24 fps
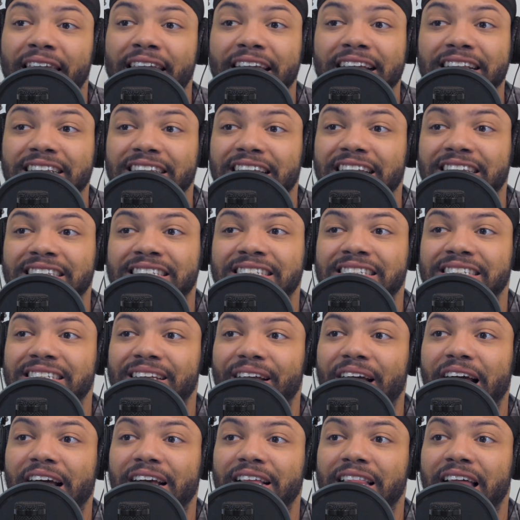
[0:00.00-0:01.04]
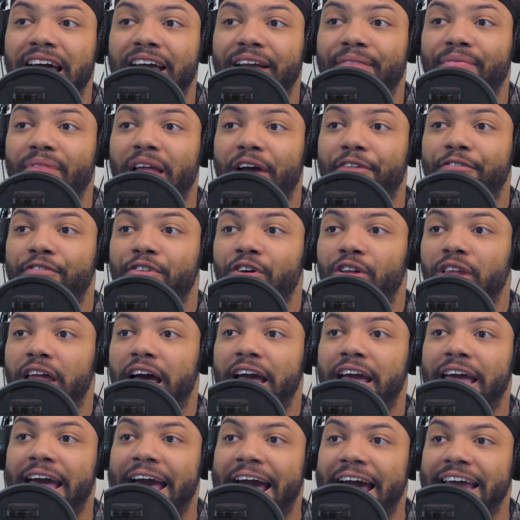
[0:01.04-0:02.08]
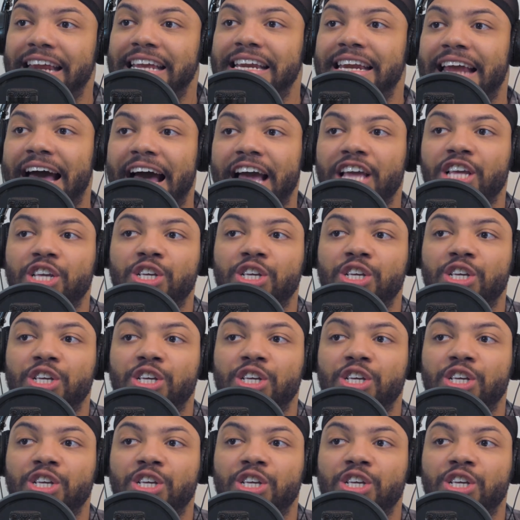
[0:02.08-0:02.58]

it's like I feel like had he not